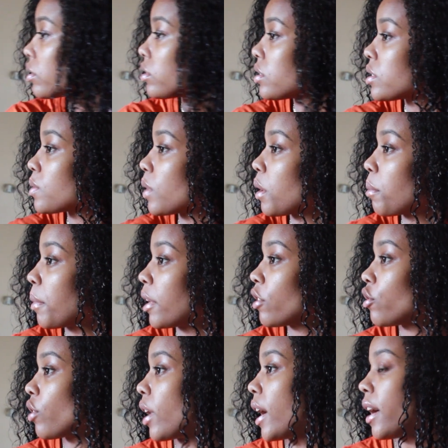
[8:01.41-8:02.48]
just want to make
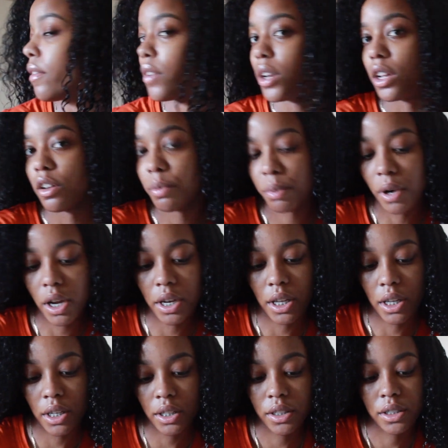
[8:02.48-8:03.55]
sure I have enough
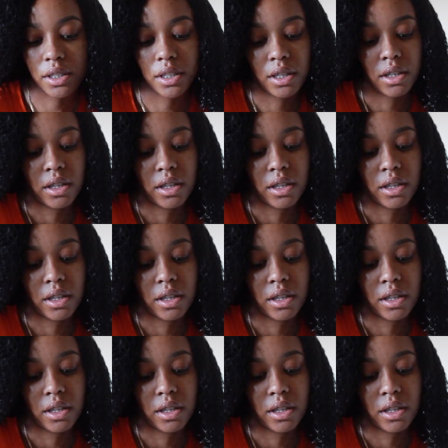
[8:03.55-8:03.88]
product.